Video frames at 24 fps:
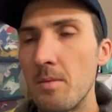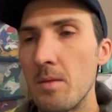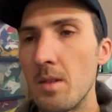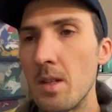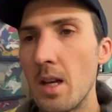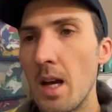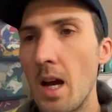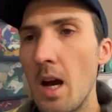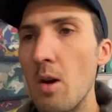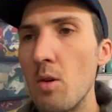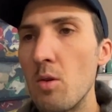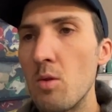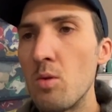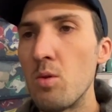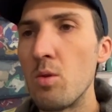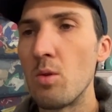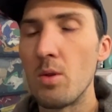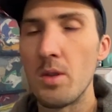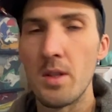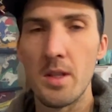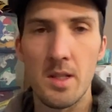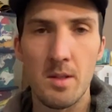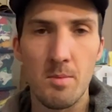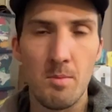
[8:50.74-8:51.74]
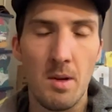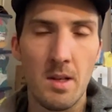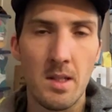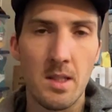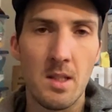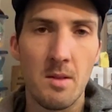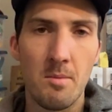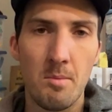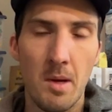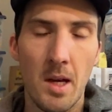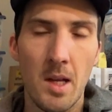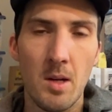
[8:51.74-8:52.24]
how cool this must
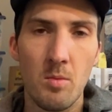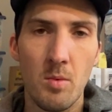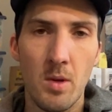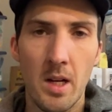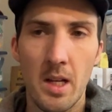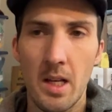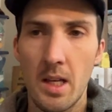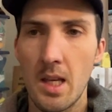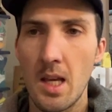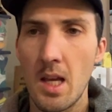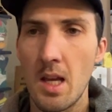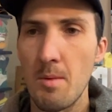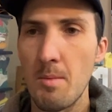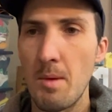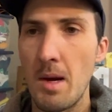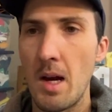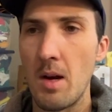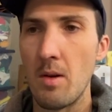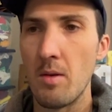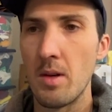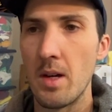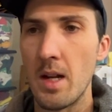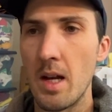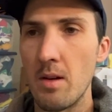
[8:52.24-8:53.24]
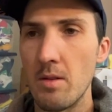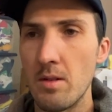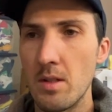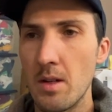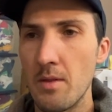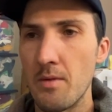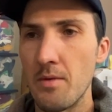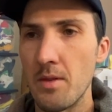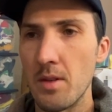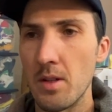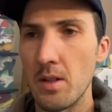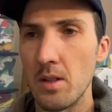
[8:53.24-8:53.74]
have been when it came out, and how
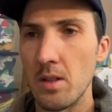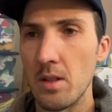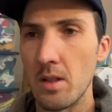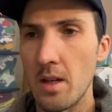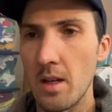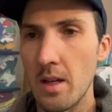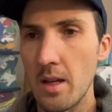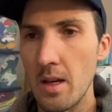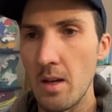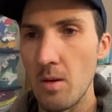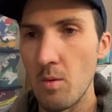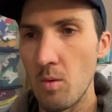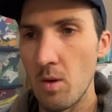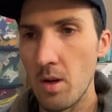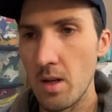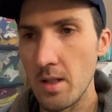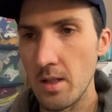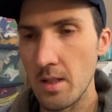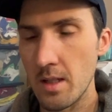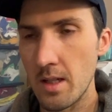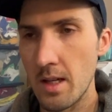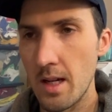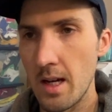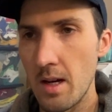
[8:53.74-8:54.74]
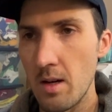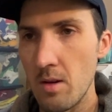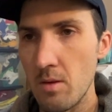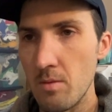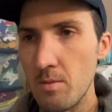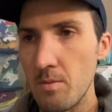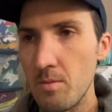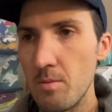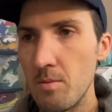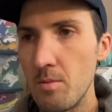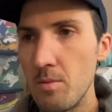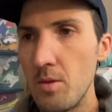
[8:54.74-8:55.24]
different looking it was, and
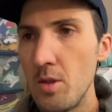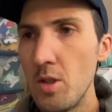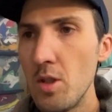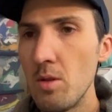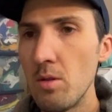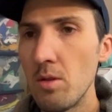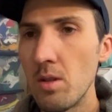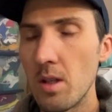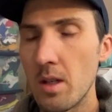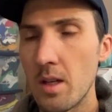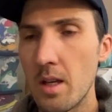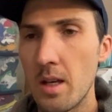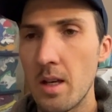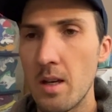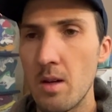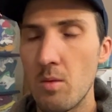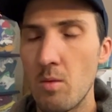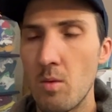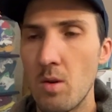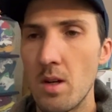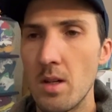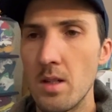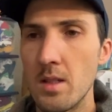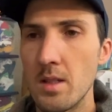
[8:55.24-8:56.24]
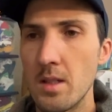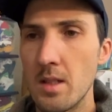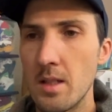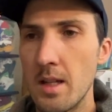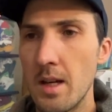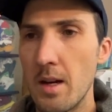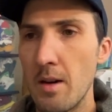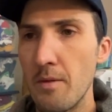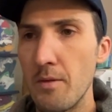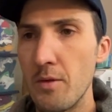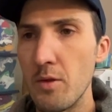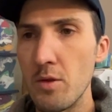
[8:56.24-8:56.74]
how new looking it was, and
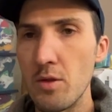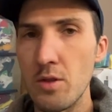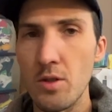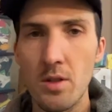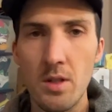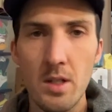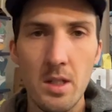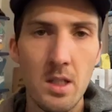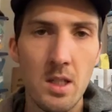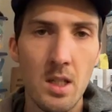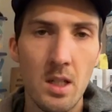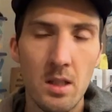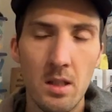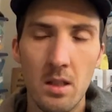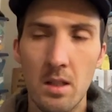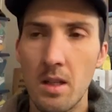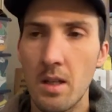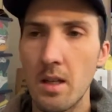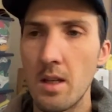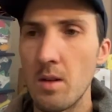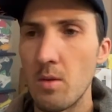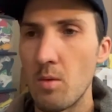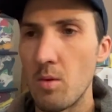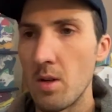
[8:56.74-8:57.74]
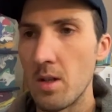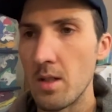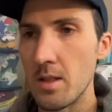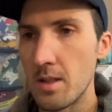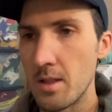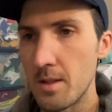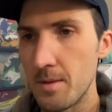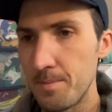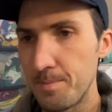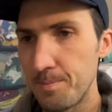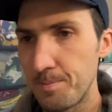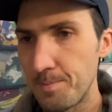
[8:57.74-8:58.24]
how futuristic looking it
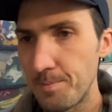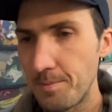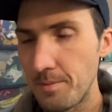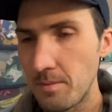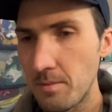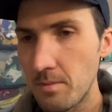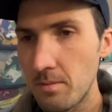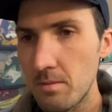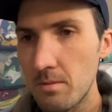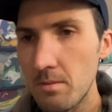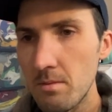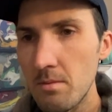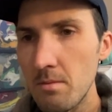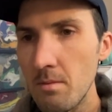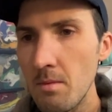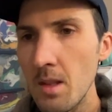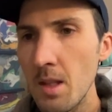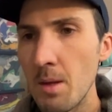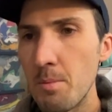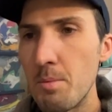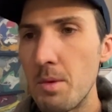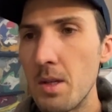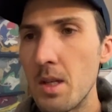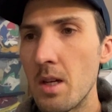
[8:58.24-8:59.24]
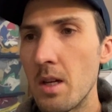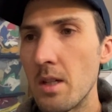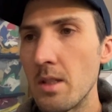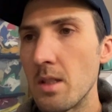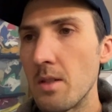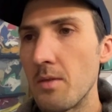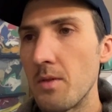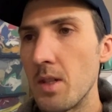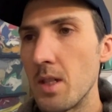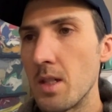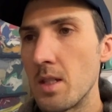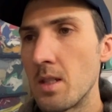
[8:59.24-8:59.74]
was because
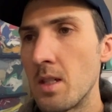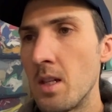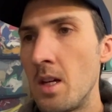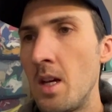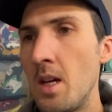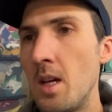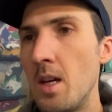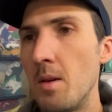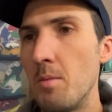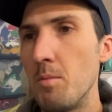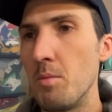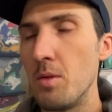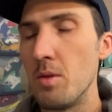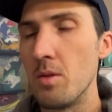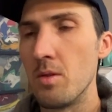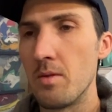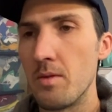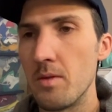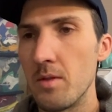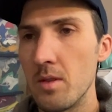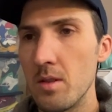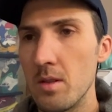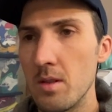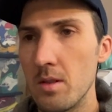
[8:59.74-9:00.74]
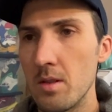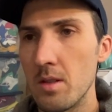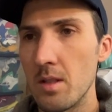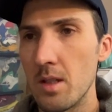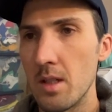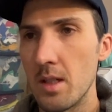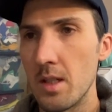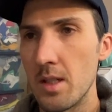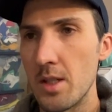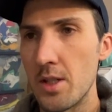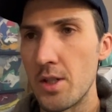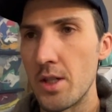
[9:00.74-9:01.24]
of this
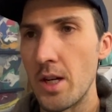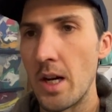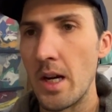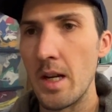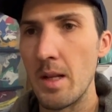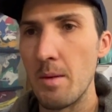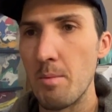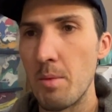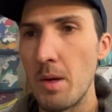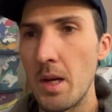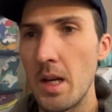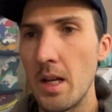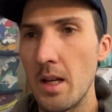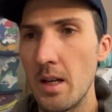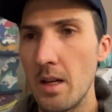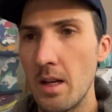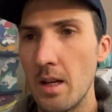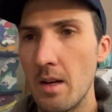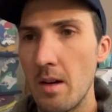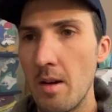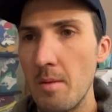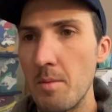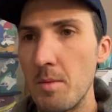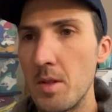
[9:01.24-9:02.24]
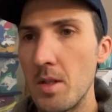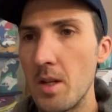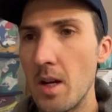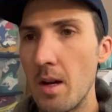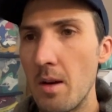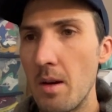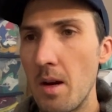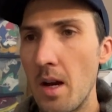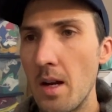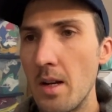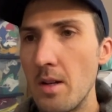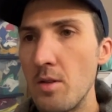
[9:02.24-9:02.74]
beautiful shiny paint. Now
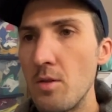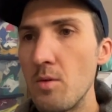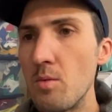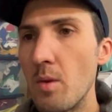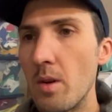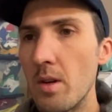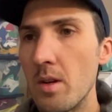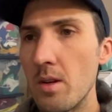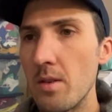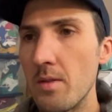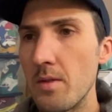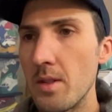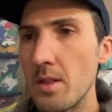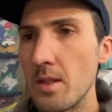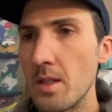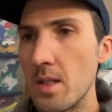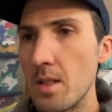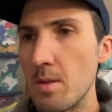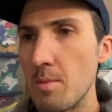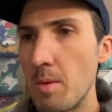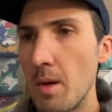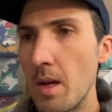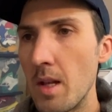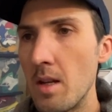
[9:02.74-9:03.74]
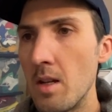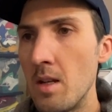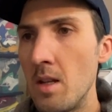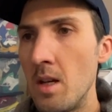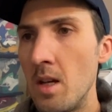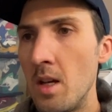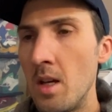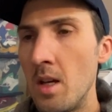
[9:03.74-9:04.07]
I do wonder if this has been